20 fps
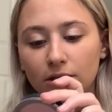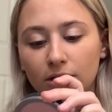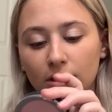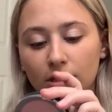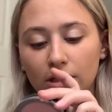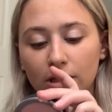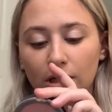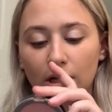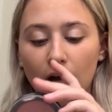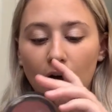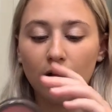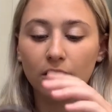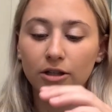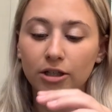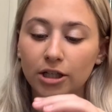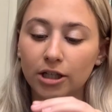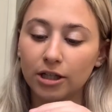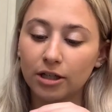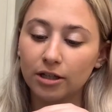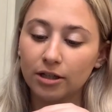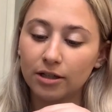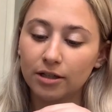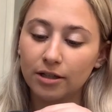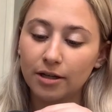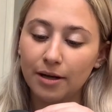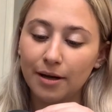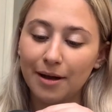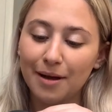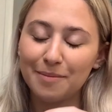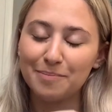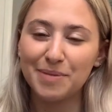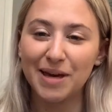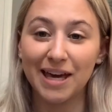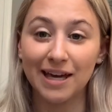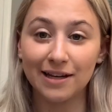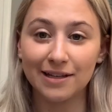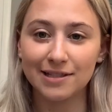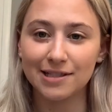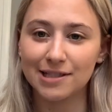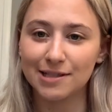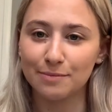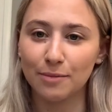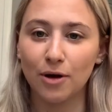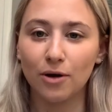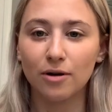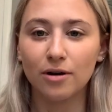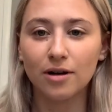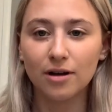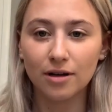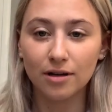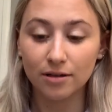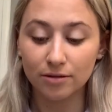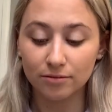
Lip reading: in the color Pink Smoke.